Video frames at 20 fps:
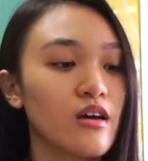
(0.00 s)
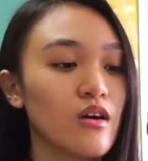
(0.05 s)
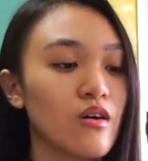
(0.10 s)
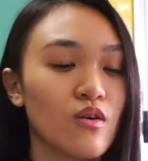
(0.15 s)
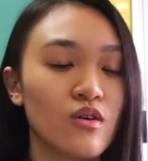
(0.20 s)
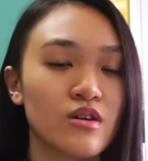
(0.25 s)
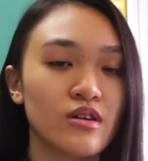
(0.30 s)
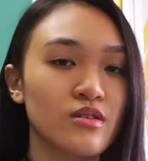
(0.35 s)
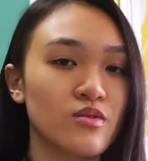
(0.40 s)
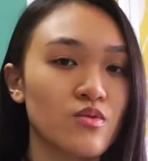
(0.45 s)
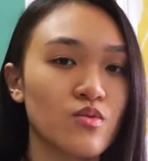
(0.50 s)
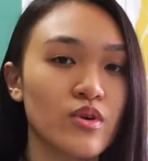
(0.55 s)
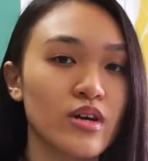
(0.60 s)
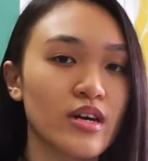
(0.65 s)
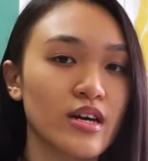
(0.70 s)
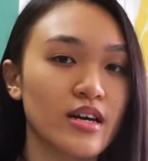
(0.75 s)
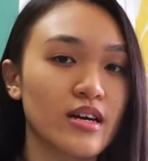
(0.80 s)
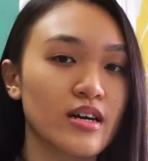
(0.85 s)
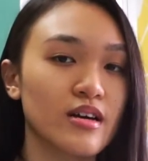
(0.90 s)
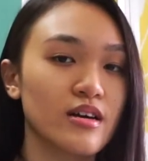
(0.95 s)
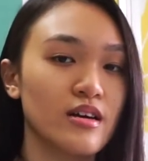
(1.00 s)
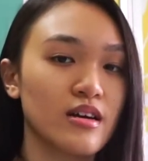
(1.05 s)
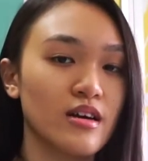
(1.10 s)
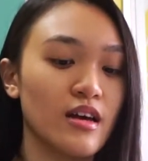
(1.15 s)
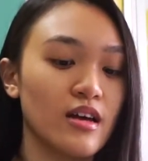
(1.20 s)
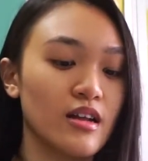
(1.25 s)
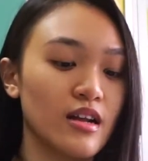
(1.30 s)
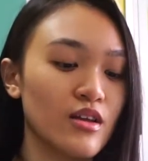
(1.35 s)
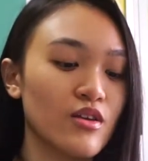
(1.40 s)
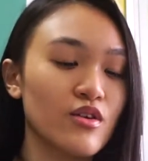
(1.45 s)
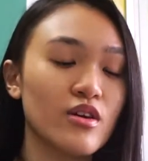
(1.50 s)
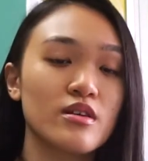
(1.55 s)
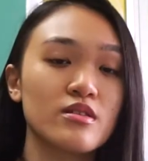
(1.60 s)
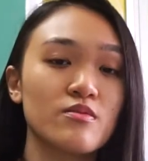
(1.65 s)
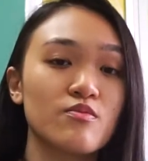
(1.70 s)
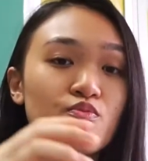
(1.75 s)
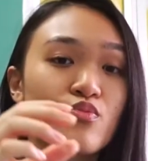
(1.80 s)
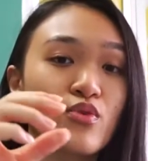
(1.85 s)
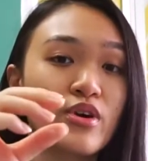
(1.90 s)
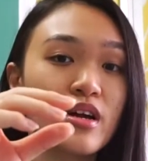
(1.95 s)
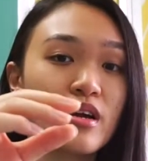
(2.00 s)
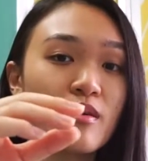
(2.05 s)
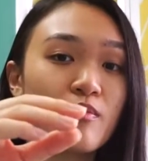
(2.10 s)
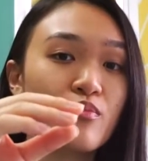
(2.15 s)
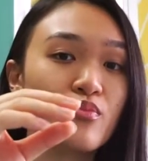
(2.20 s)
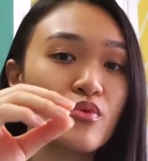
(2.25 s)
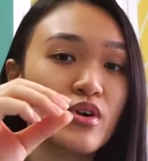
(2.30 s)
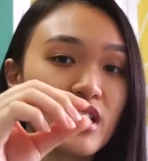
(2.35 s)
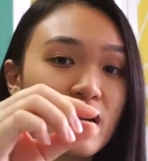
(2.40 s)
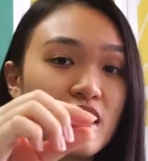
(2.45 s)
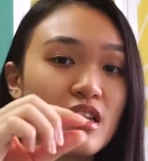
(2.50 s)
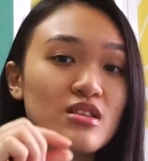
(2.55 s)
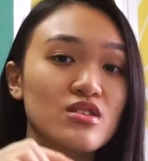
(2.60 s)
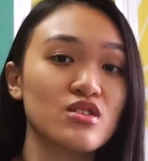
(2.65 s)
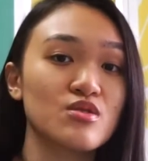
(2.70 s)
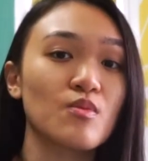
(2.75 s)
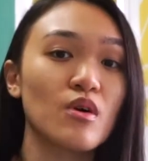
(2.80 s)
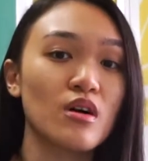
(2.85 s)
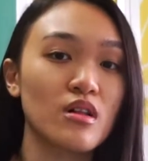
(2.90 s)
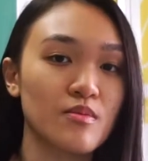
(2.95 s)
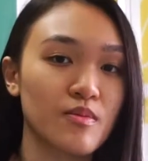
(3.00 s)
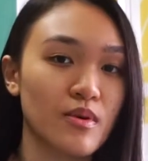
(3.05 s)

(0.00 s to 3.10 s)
or the week, and then you can break it into smaller